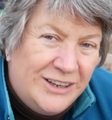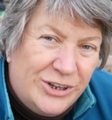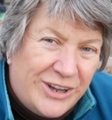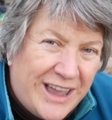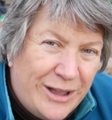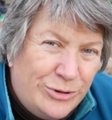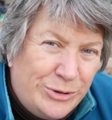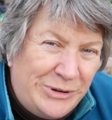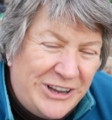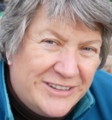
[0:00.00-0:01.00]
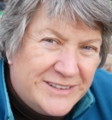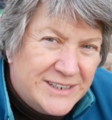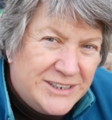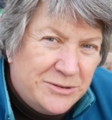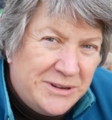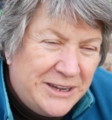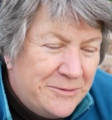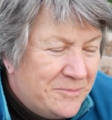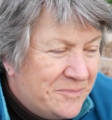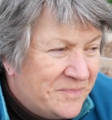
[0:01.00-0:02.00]
look at how all the plants are
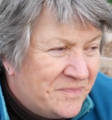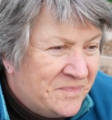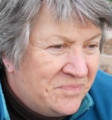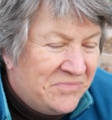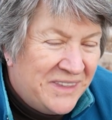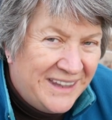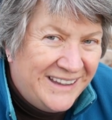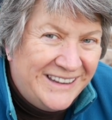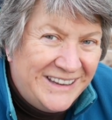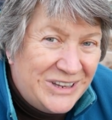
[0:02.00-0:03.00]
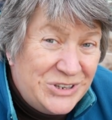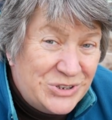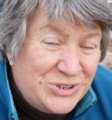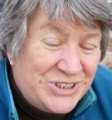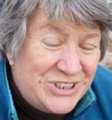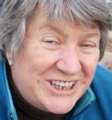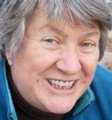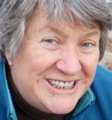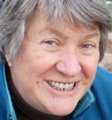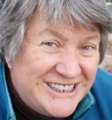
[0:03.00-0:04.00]
doing, enjoy the
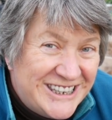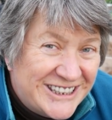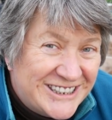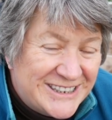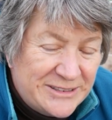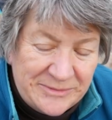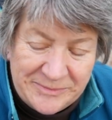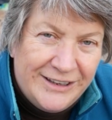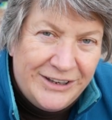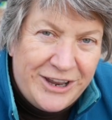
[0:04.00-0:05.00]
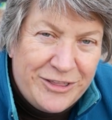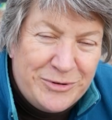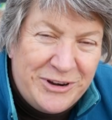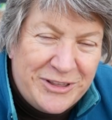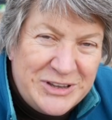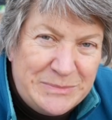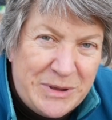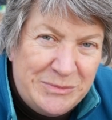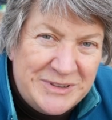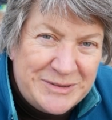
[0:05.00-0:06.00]
chickens and ducks. Another one of those
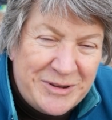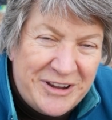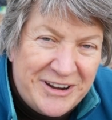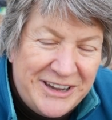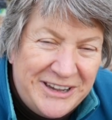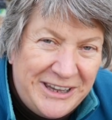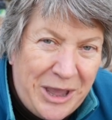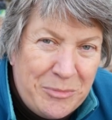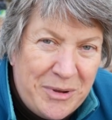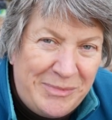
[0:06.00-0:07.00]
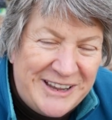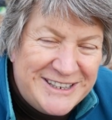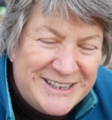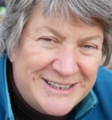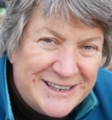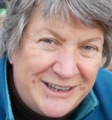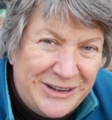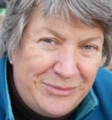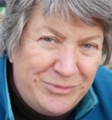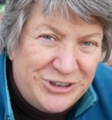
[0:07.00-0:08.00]
moments where I count my blessings
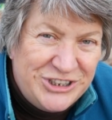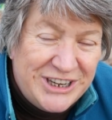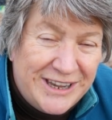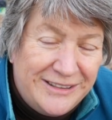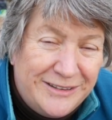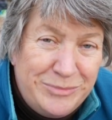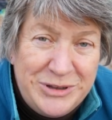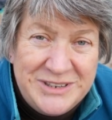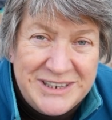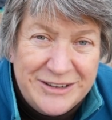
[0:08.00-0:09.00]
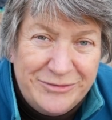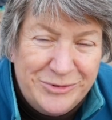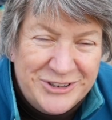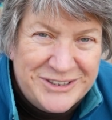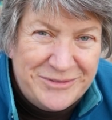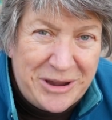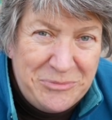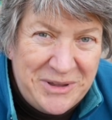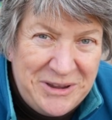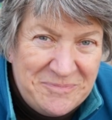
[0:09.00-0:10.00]
and appreciate the beauty of what's
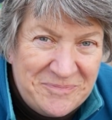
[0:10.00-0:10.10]
around me.